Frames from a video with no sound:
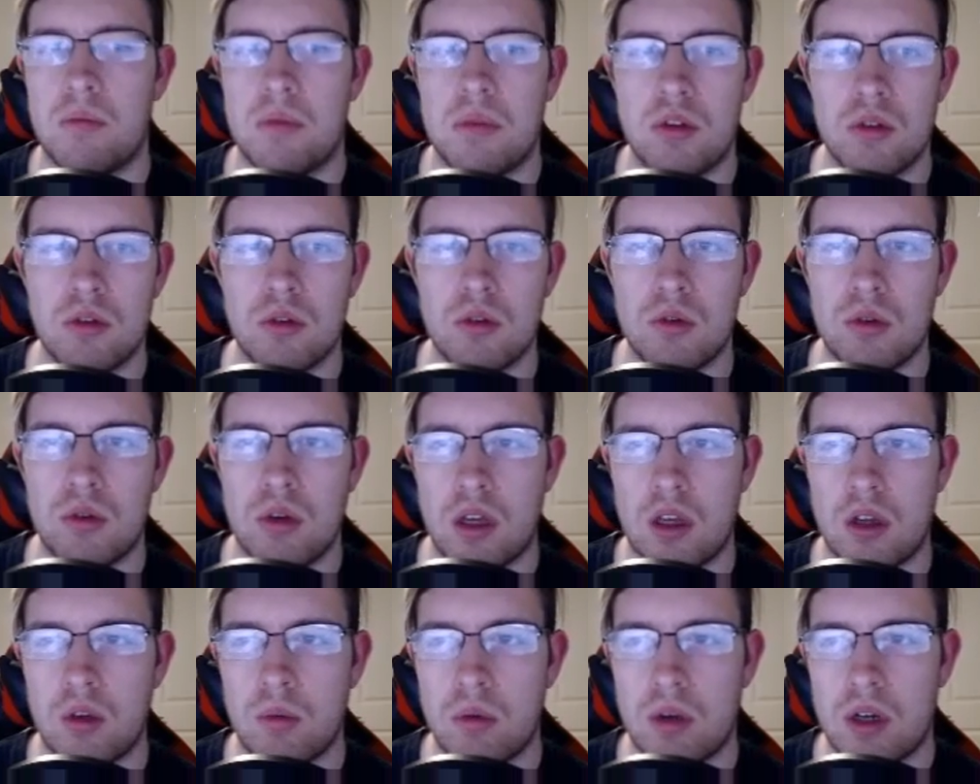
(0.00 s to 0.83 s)

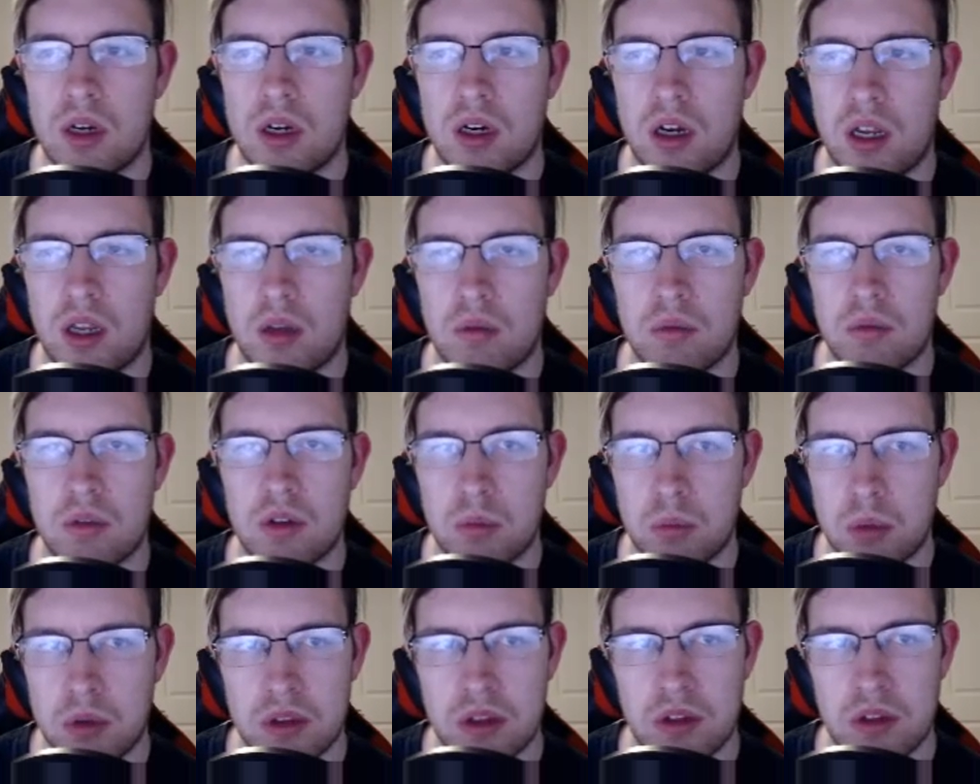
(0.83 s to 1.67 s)
to where I just
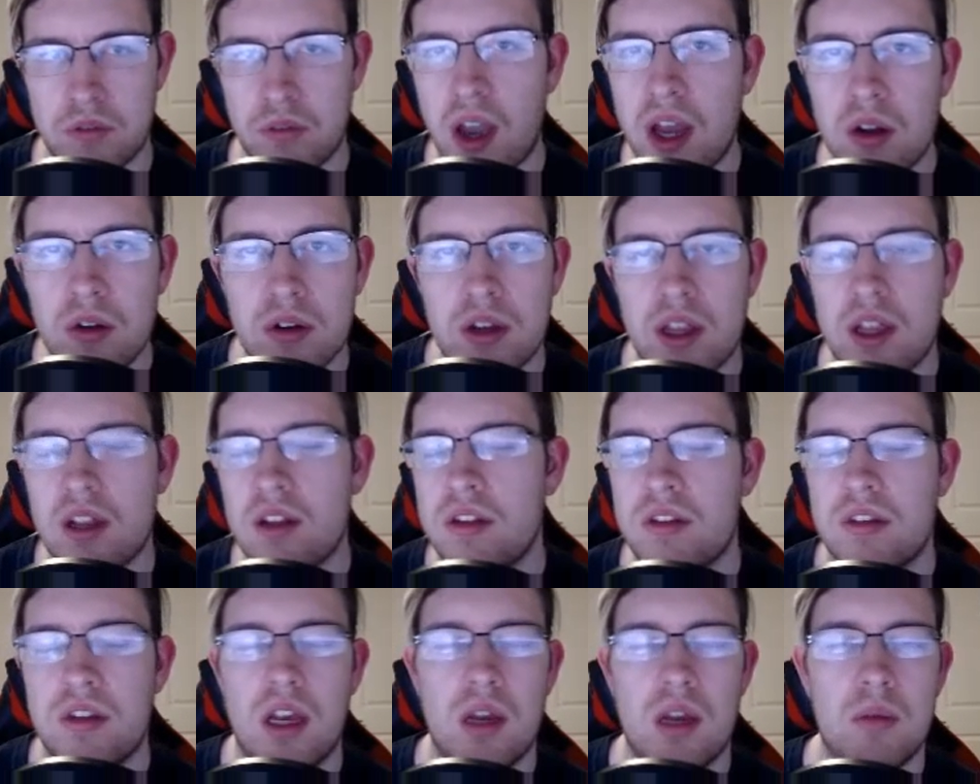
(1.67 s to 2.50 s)
put the final deck
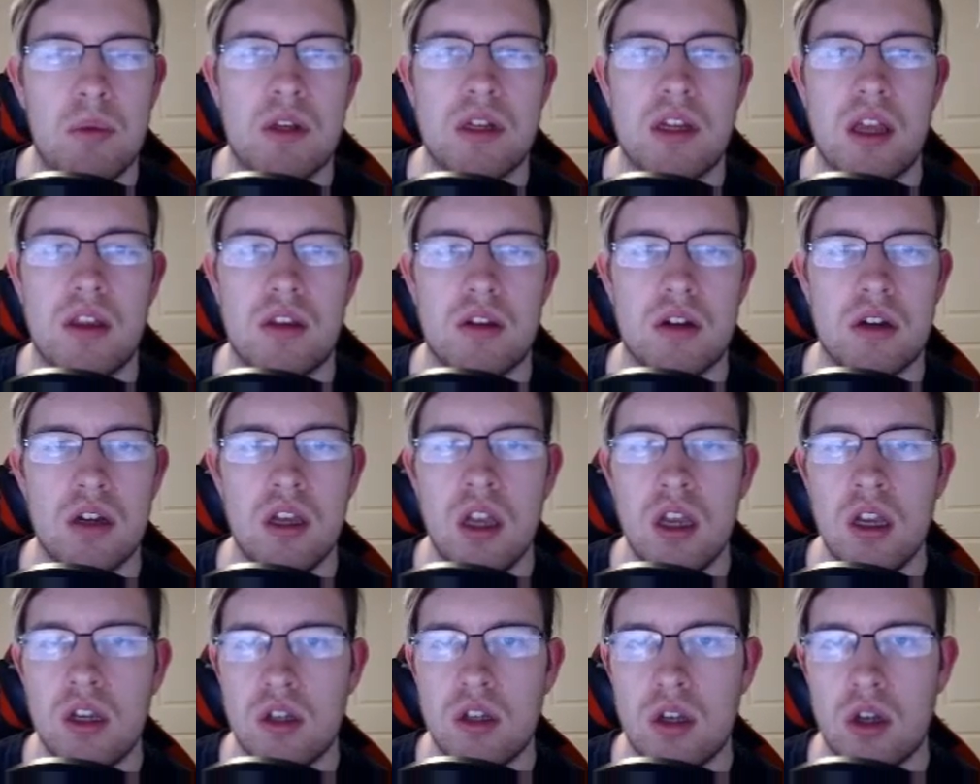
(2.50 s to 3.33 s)
list that I put together,
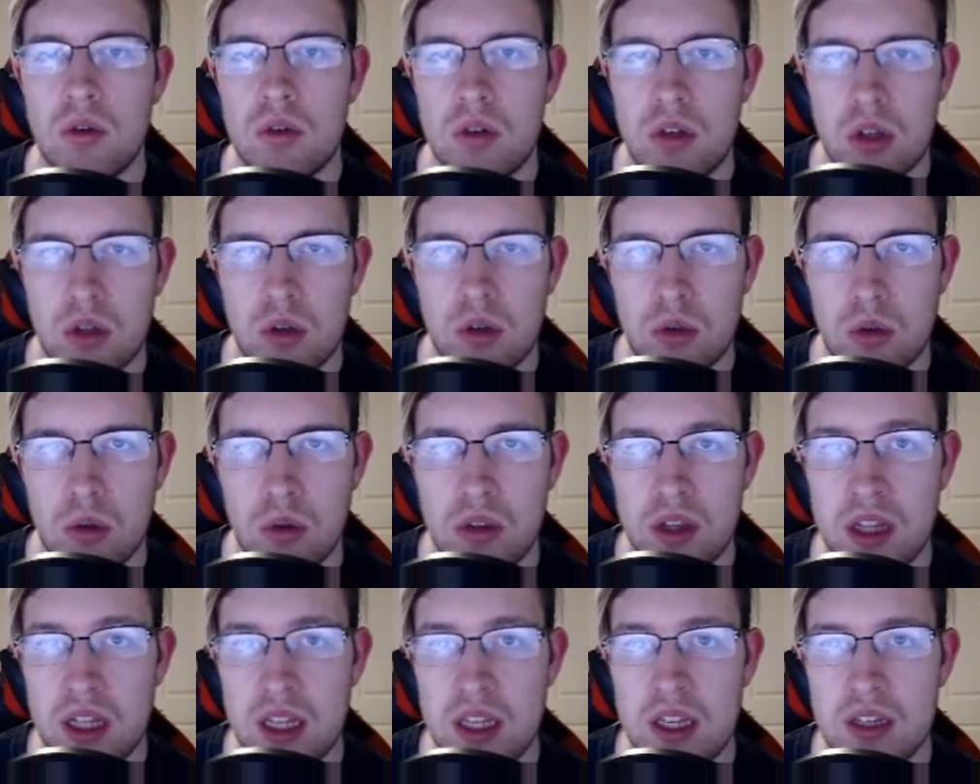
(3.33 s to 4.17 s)
go to
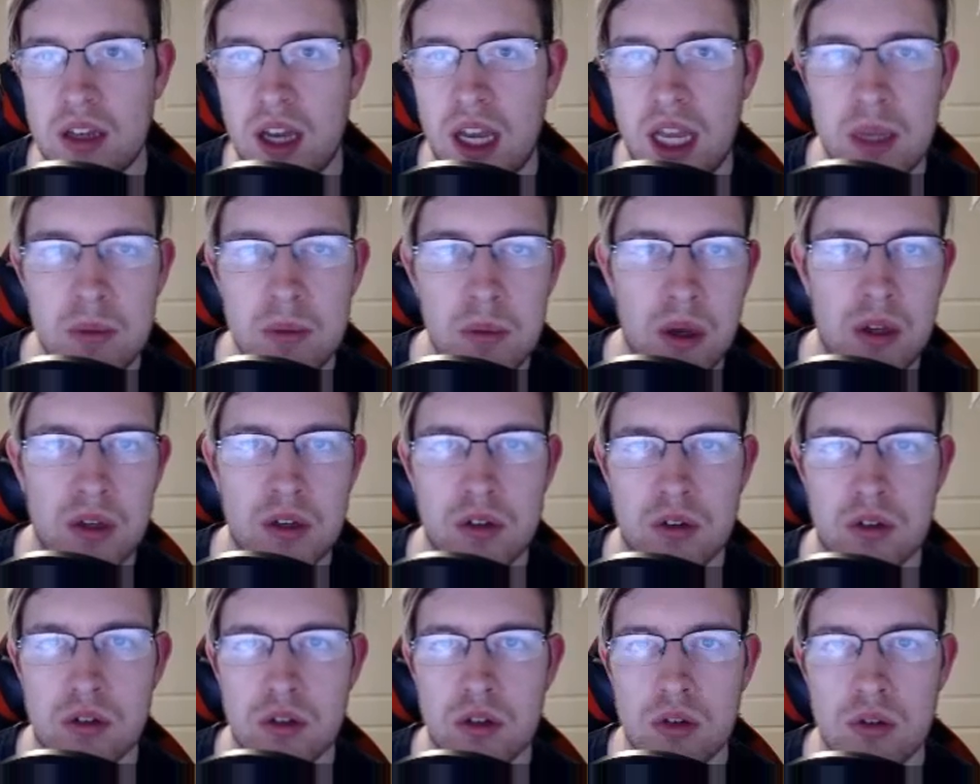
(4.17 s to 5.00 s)
the time on your
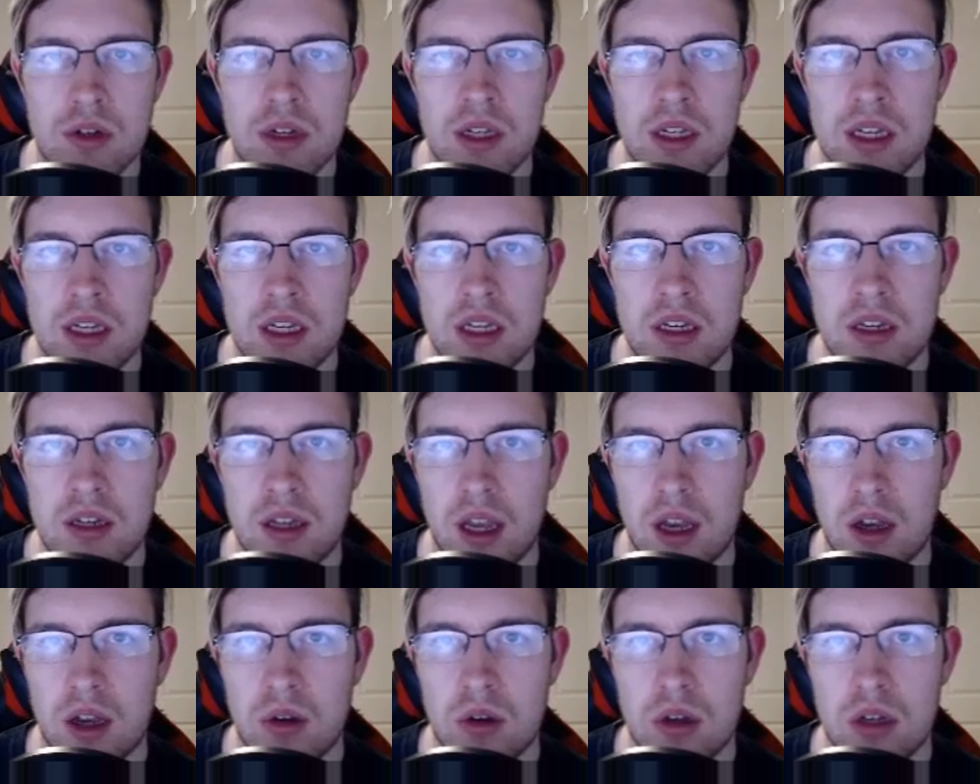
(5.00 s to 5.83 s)
screen now.